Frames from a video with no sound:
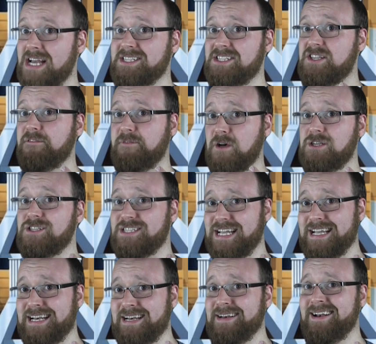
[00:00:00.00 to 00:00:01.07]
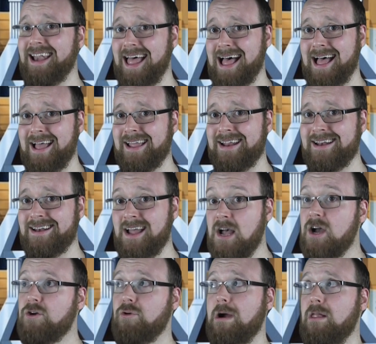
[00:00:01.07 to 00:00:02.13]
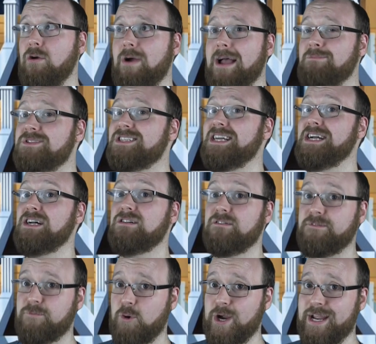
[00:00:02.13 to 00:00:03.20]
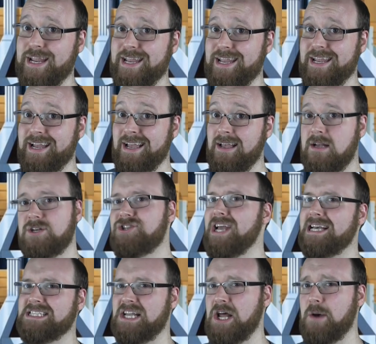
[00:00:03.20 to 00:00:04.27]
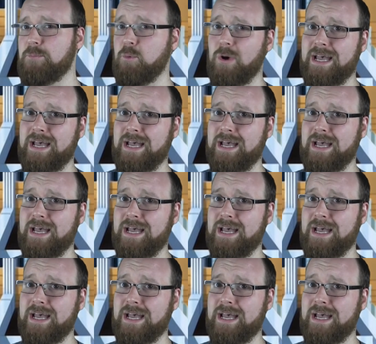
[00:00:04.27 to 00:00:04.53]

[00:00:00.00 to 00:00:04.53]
Chaz is the first in line. Crowler, I'm still free. Chaz it up